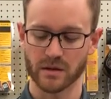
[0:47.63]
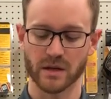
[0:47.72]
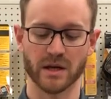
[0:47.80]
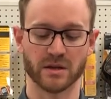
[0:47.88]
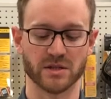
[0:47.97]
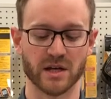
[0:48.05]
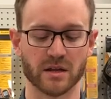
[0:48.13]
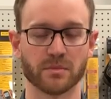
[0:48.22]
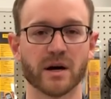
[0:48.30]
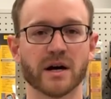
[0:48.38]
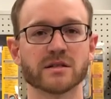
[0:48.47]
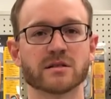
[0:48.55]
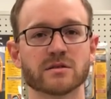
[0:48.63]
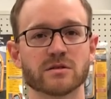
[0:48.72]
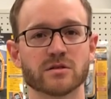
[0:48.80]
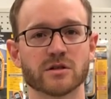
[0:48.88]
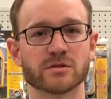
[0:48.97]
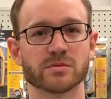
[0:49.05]
Inside the box is the
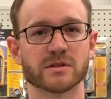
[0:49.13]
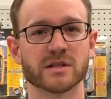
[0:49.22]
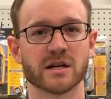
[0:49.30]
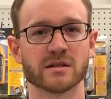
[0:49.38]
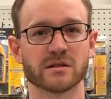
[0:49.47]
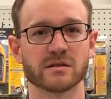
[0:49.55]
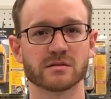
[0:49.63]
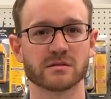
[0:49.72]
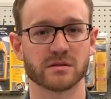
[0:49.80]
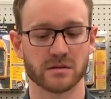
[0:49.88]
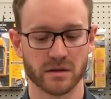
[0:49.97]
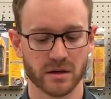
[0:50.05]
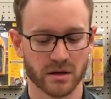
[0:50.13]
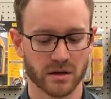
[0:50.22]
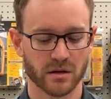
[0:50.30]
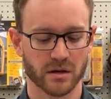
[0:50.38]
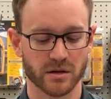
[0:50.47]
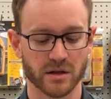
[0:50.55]
surge protector.
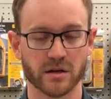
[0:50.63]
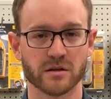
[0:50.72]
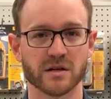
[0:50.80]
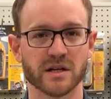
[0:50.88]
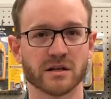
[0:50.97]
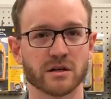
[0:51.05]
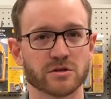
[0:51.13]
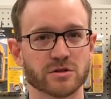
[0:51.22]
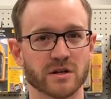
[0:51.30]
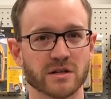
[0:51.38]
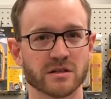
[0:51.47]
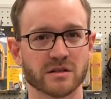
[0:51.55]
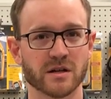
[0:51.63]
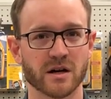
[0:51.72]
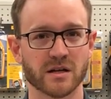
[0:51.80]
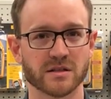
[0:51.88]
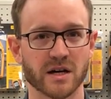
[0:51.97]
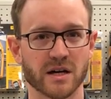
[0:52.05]
On the other end goes straight to the
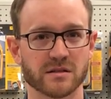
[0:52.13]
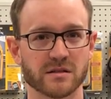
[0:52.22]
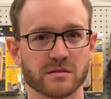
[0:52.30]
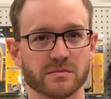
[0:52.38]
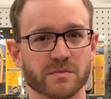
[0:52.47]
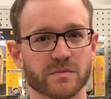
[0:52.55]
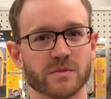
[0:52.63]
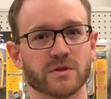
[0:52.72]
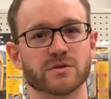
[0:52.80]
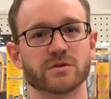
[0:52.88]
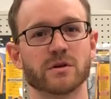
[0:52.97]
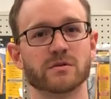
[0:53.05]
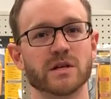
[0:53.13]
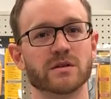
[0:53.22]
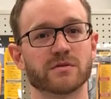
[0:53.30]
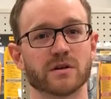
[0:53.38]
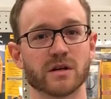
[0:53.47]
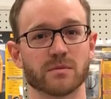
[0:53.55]
contactor. There's no need
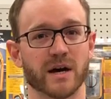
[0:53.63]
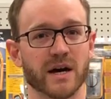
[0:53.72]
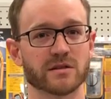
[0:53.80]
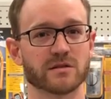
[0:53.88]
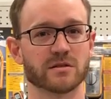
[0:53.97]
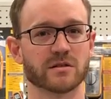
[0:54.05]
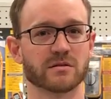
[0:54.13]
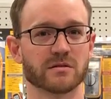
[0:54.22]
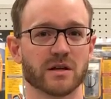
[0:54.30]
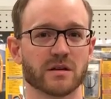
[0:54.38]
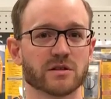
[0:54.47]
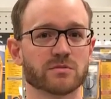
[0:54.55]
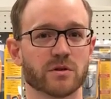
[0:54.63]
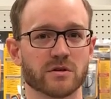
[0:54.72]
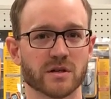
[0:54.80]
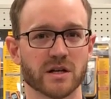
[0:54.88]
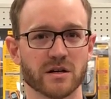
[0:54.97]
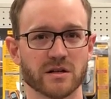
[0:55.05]
for a capacitor and this
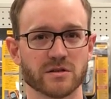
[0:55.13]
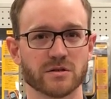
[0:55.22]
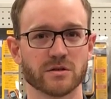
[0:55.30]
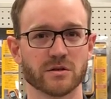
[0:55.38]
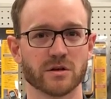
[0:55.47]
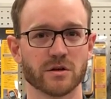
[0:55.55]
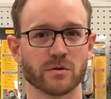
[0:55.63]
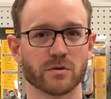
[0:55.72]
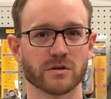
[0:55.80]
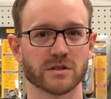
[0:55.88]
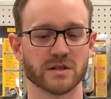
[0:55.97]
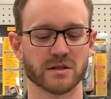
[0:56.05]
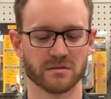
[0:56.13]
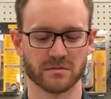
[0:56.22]
motor carries a 2-year warranty.